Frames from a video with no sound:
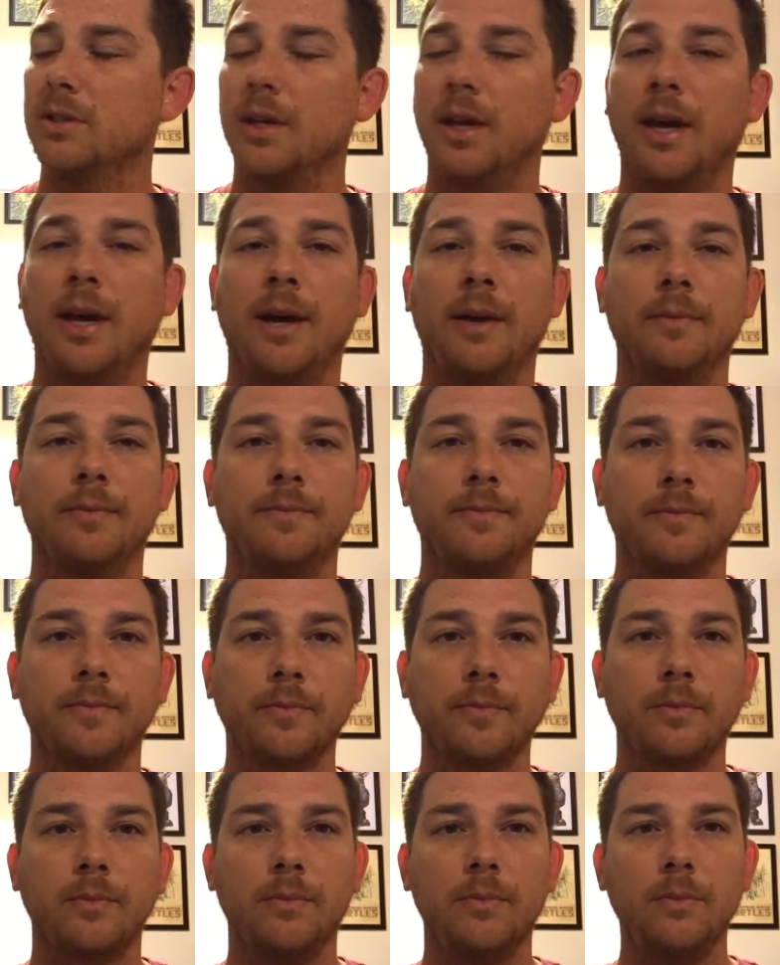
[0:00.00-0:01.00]
that
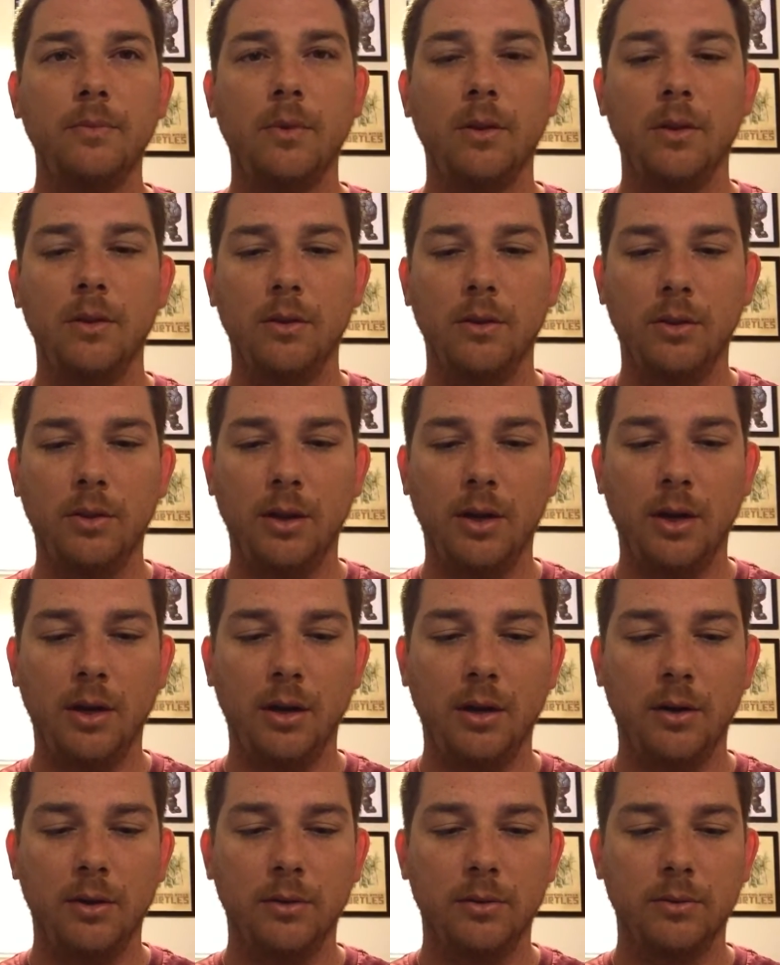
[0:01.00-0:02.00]

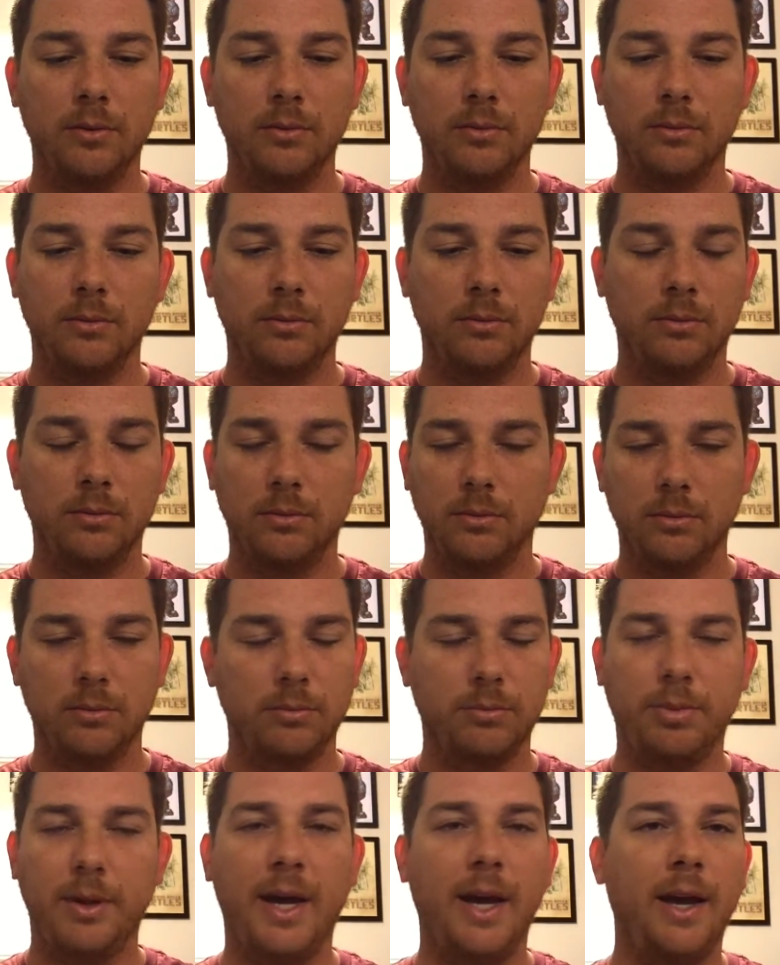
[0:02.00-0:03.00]
they're
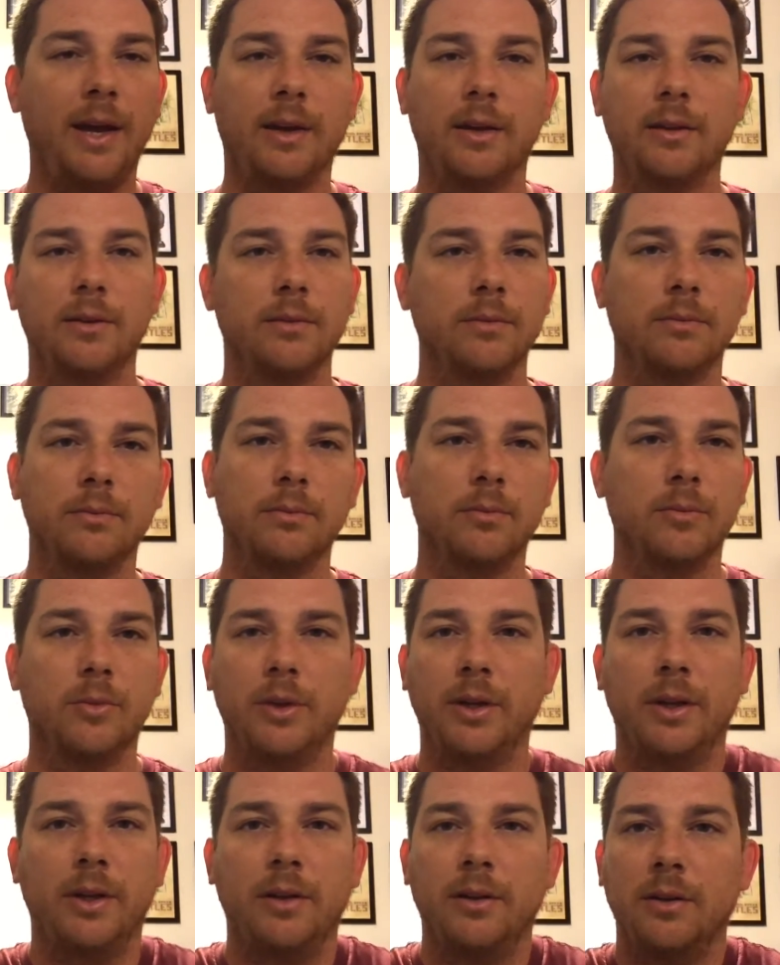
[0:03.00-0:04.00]
back
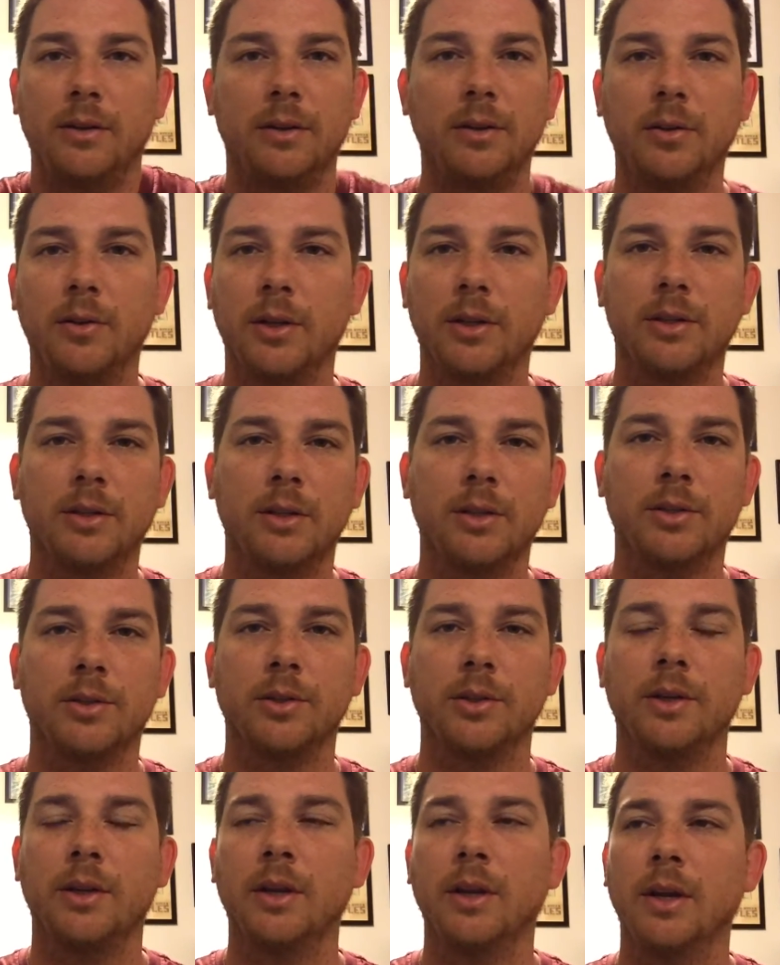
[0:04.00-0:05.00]
when in U.S.
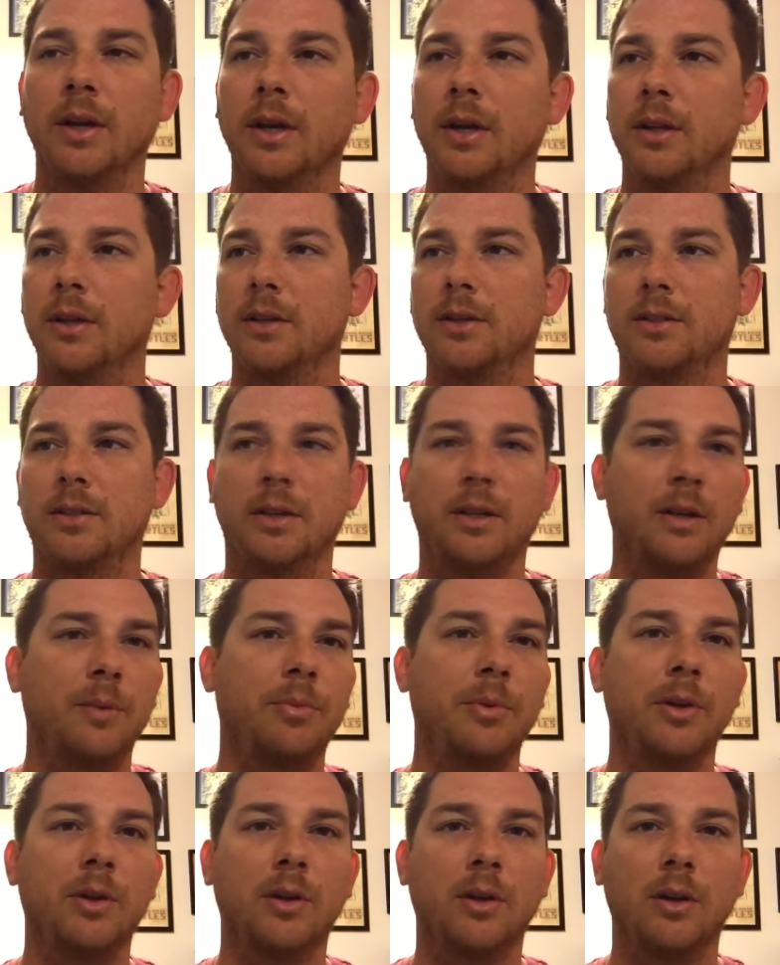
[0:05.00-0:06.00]
history, they sent up
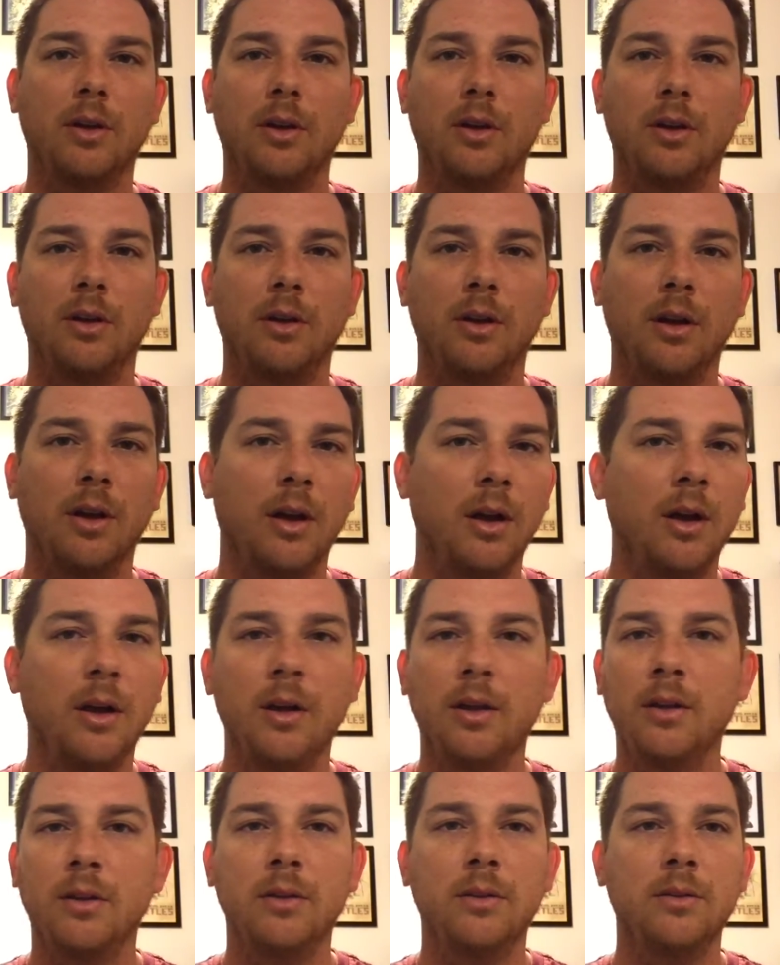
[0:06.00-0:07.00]
an
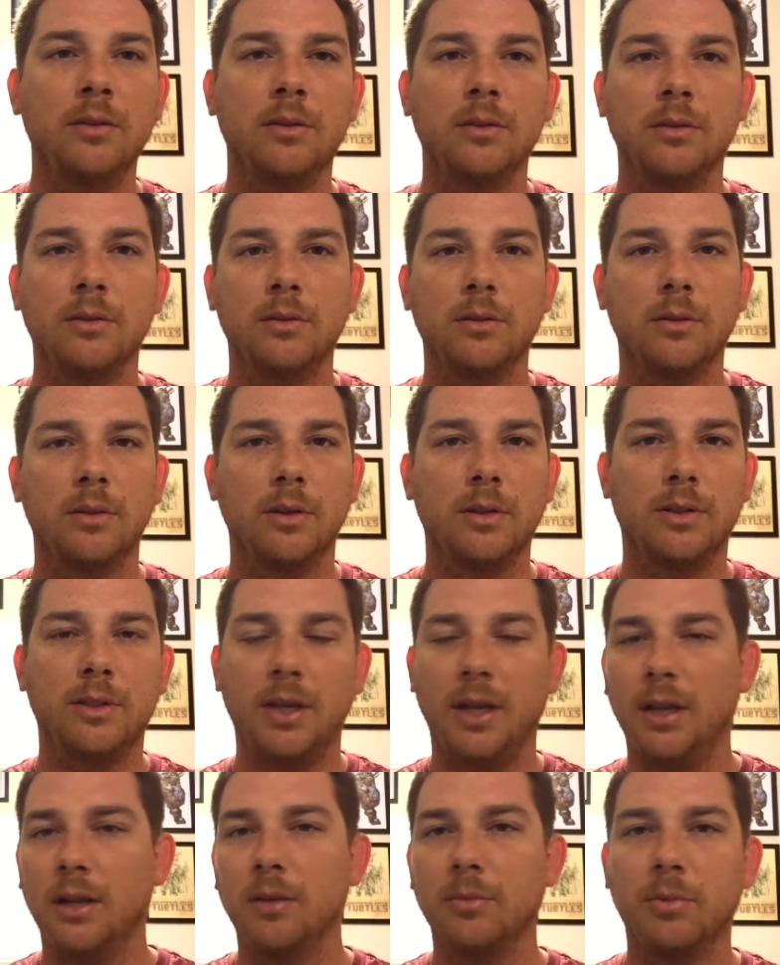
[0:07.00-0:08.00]

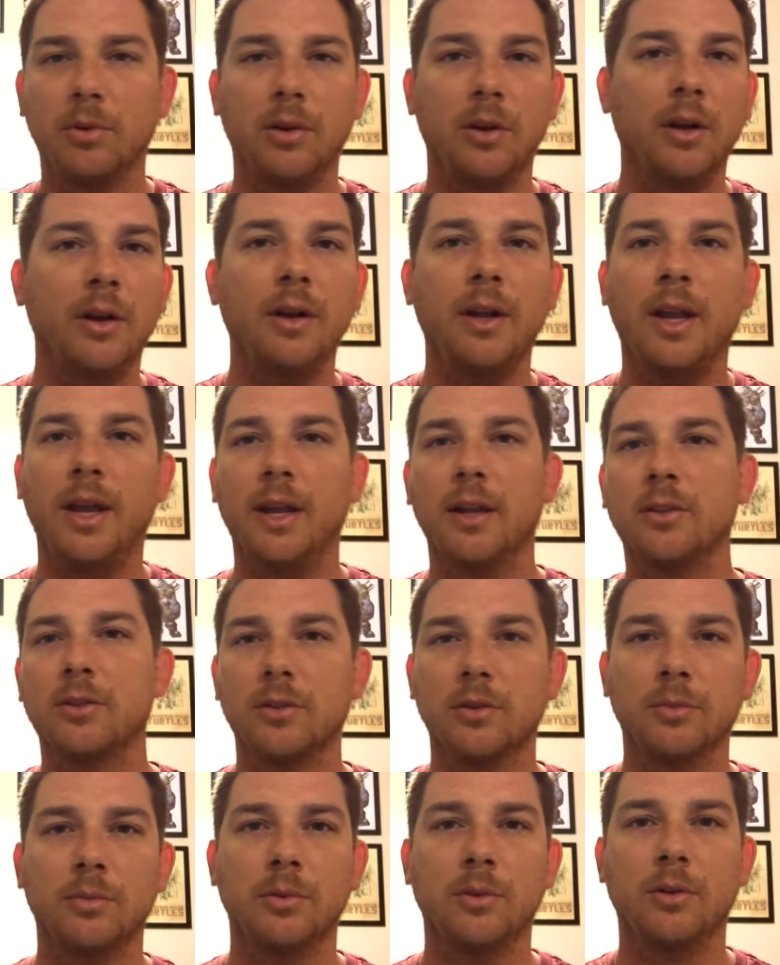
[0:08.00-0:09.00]
unattainable,
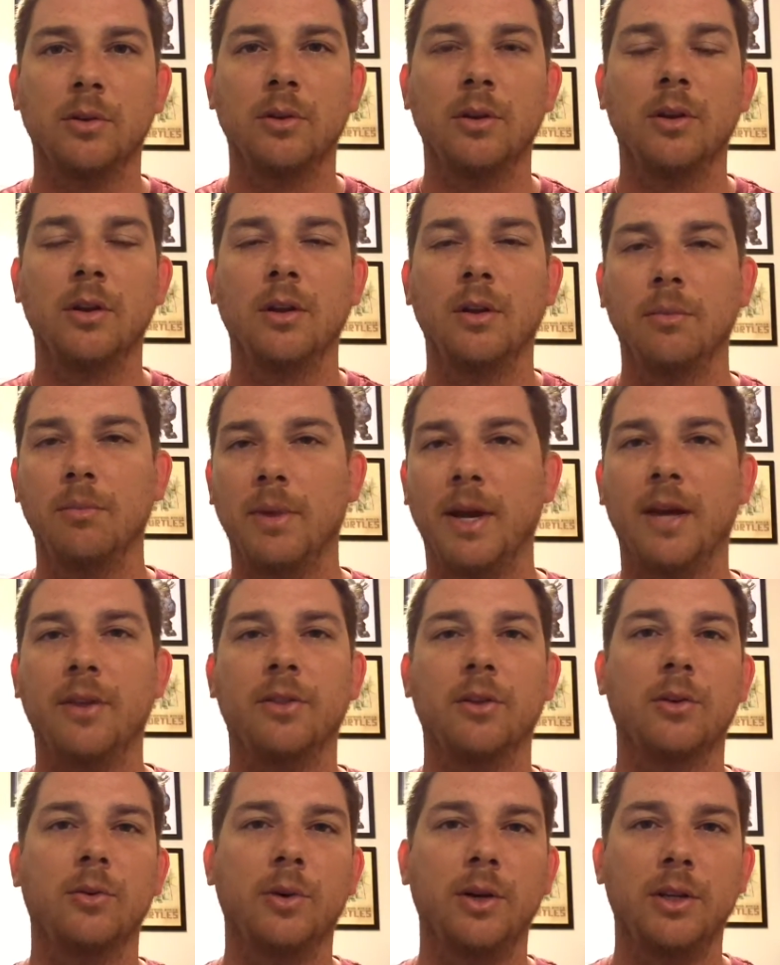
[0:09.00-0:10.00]
unanswerable math
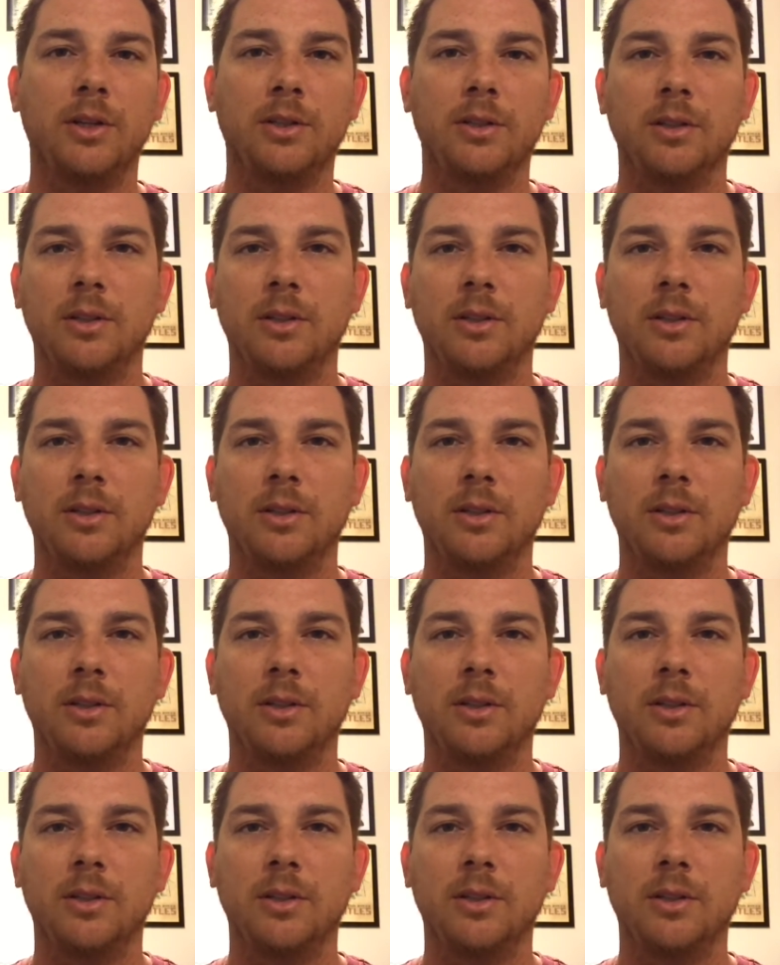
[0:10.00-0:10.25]
equation